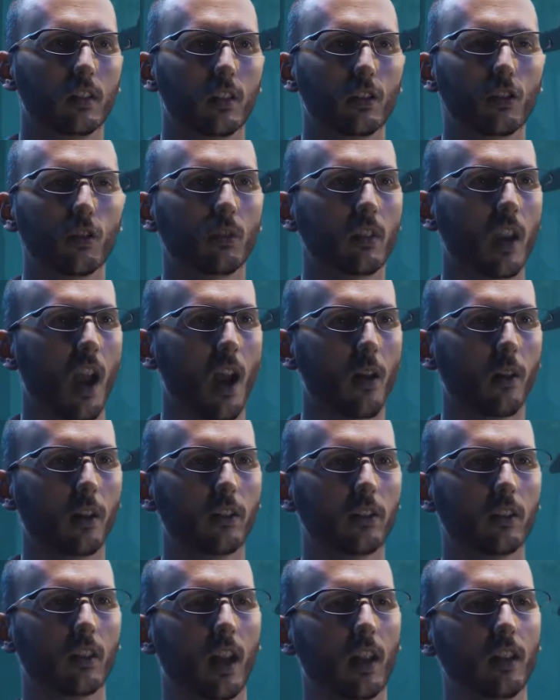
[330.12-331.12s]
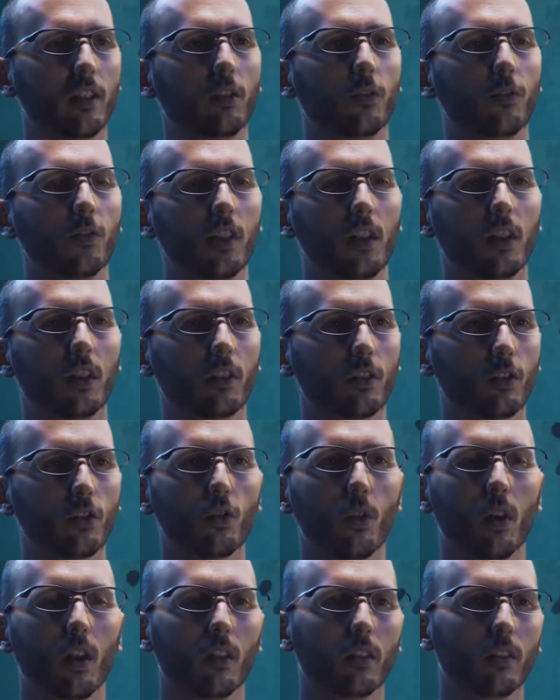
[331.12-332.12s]
The tall character that you've seen in the
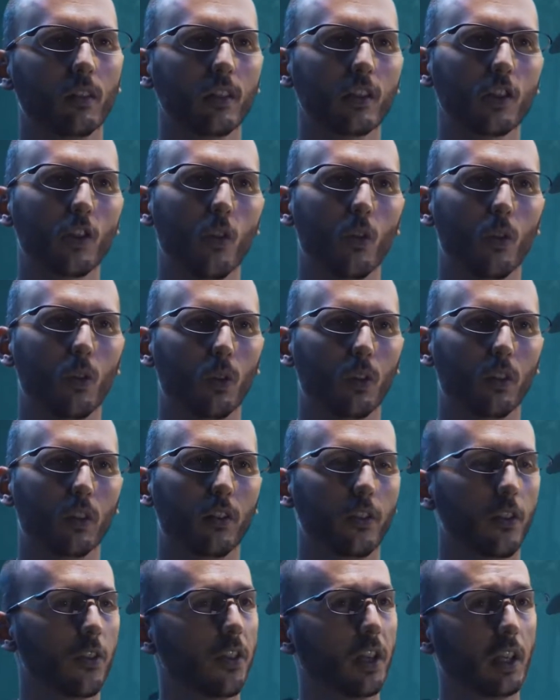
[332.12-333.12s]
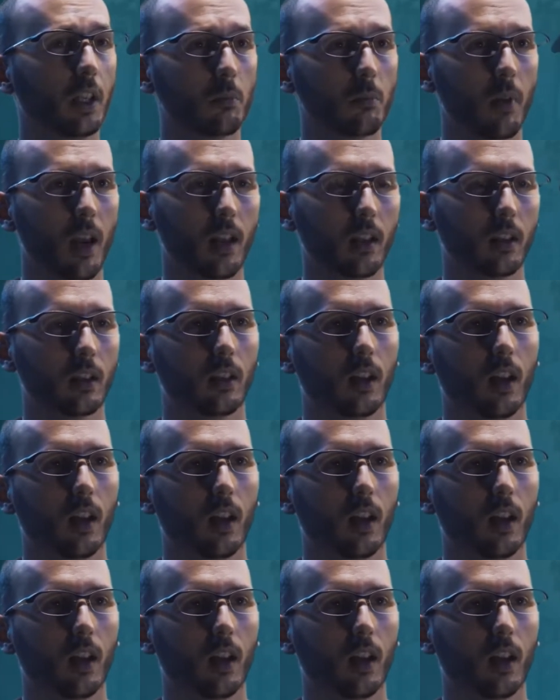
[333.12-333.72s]
trailer is called the Thin Man.